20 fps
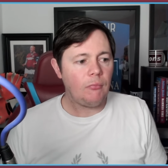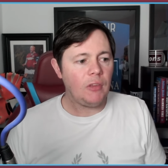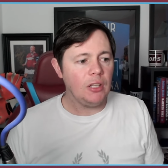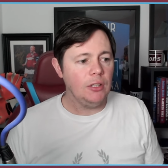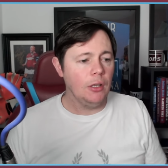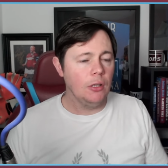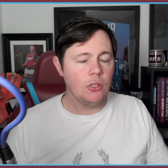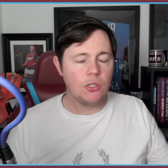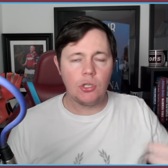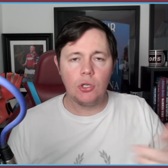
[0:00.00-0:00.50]

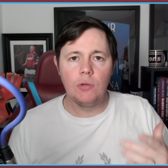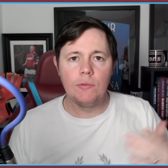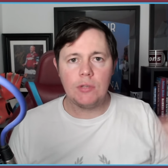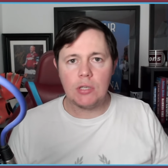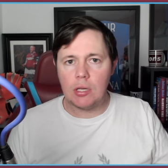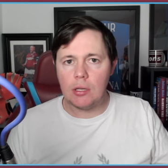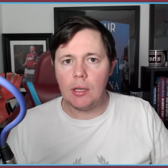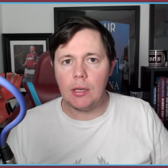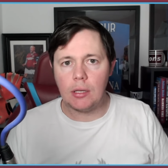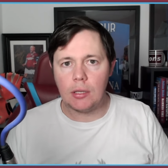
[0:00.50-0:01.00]
Now, there's an
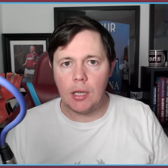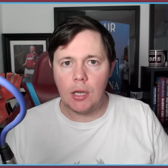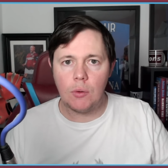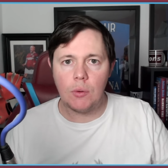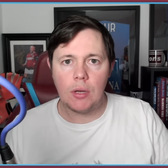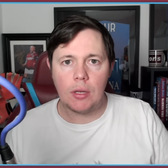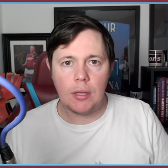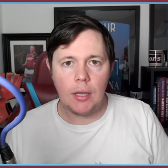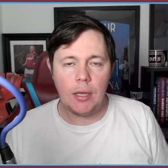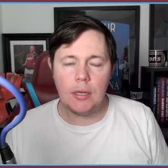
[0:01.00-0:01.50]
obvious link there
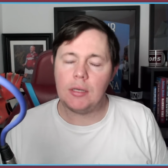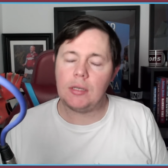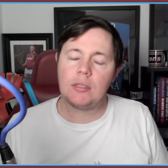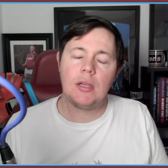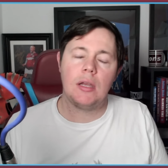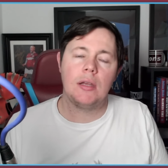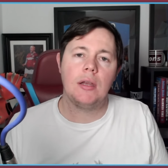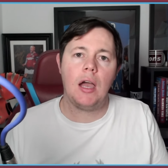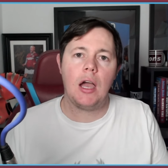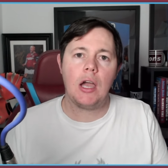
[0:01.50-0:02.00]
with Erik
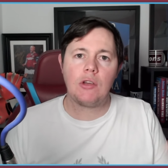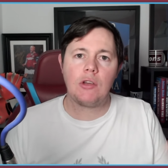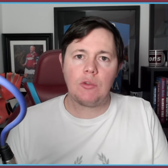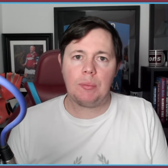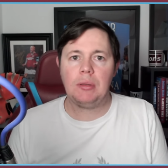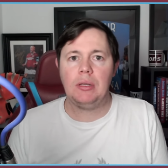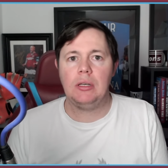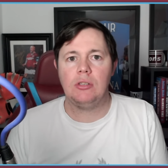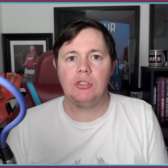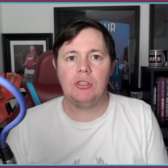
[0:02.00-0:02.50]
ten Hag
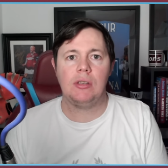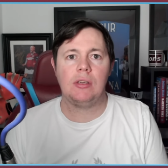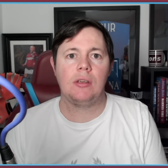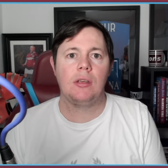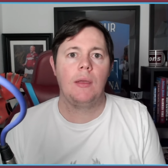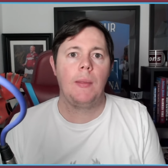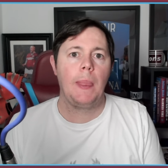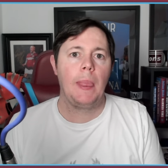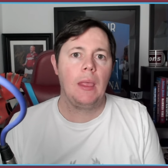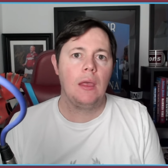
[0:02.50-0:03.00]
replacing
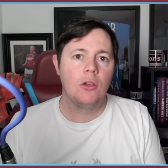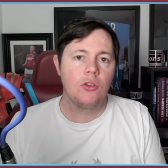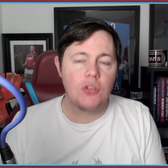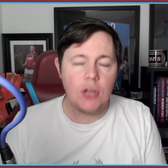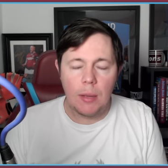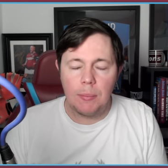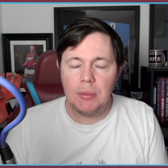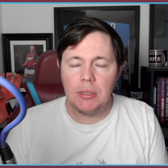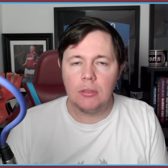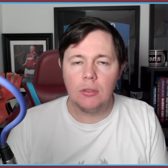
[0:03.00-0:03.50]

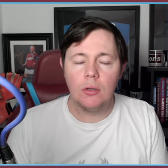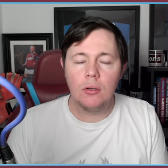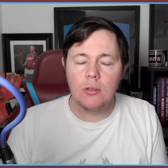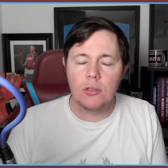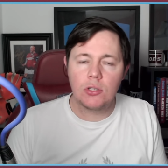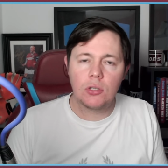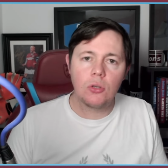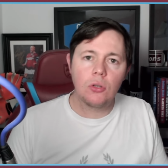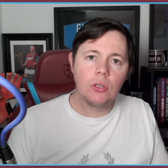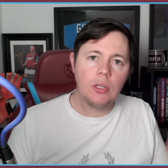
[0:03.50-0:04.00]
Xabi
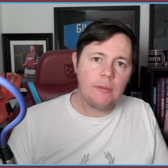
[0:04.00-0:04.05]
Alonso.